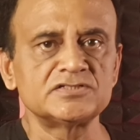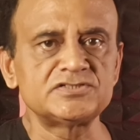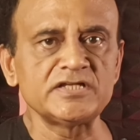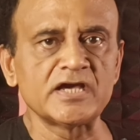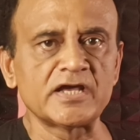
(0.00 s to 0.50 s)

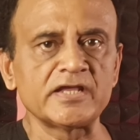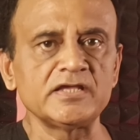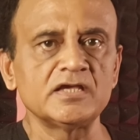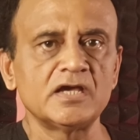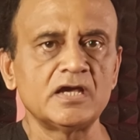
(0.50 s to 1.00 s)

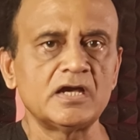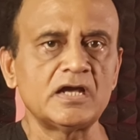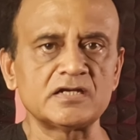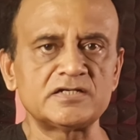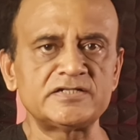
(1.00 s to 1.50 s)
CRI
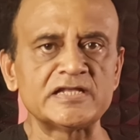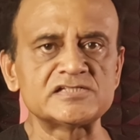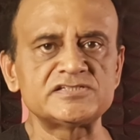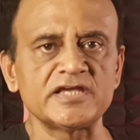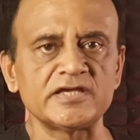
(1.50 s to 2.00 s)
and
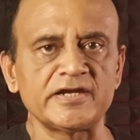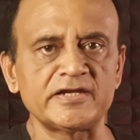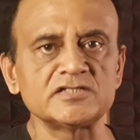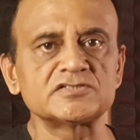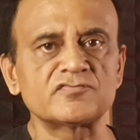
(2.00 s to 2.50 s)
TLCI
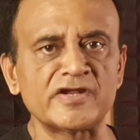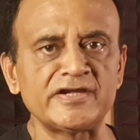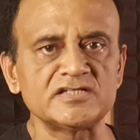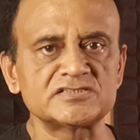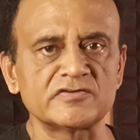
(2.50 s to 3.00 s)
ratings of
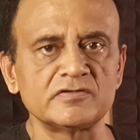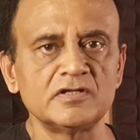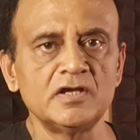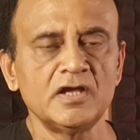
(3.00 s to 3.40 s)
97.